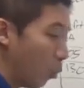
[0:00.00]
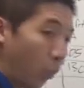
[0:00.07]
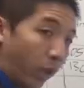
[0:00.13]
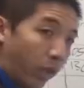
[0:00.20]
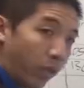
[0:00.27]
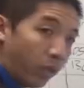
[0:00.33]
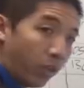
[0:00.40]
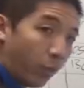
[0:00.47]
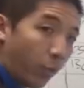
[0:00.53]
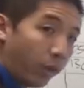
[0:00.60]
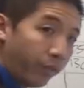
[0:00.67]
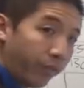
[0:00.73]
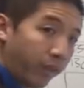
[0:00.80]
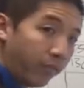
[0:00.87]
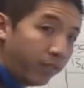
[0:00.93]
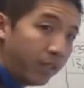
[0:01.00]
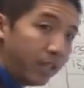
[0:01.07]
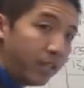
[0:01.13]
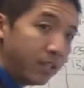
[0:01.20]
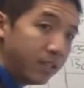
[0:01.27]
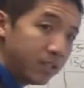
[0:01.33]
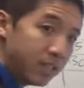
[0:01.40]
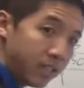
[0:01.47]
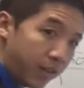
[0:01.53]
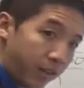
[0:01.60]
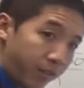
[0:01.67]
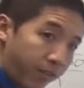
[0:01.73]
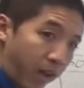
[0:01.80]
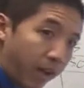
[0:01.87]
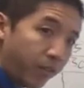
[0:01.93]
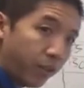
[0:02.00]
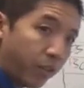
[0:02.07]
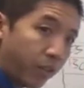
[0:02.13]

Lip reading: with the 150, 75, or